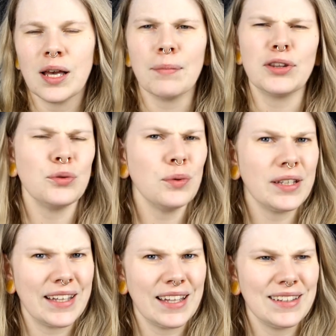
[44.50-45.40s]
But you will
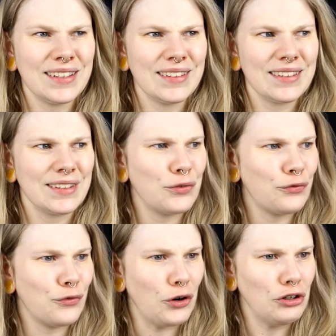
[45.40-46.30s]
get this in the
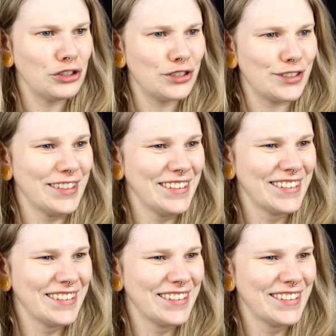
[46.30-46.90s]
first